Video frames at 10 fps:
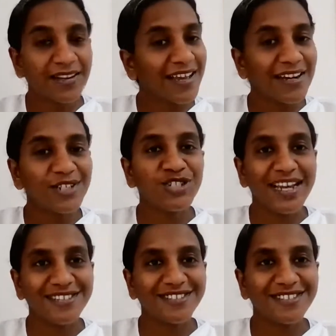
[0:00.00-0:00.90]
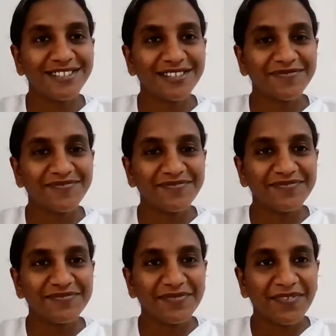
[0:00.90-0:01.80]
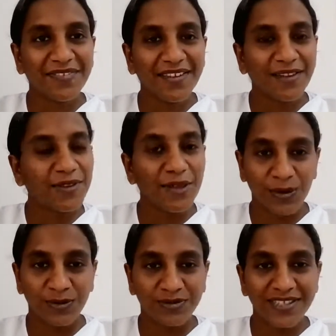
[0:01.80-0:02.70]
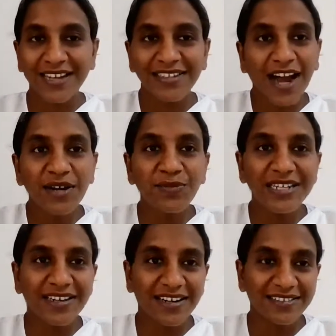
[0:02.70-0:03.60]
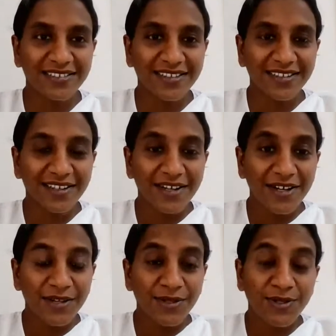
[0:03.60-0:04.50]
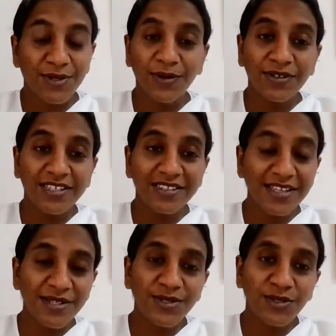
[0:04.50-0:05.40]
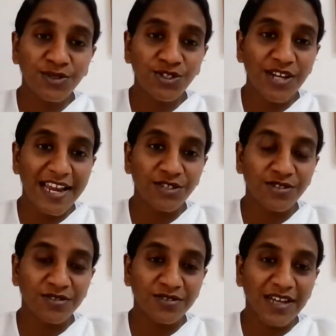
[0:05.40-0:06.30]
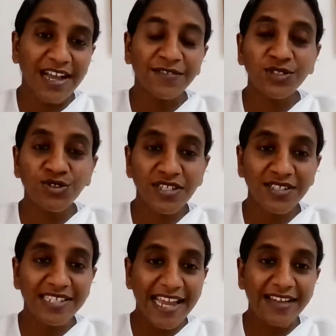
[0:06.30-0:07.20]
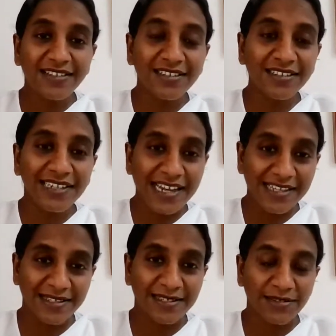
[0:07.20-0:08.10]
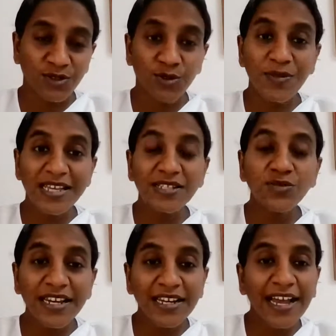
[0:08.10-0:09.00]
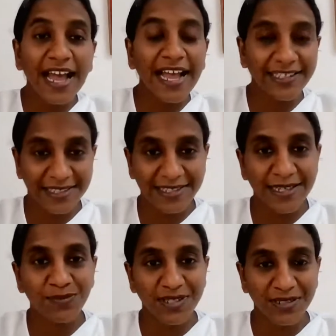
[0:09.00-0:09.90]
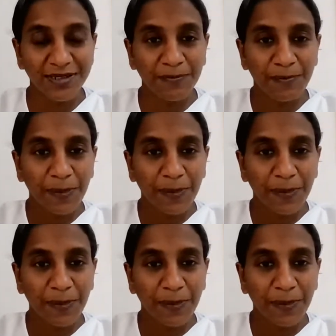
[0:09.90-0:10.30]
Can I change it? No, that can't be done. So, in this situation, I have to just take that lesson. So, means when I accept it,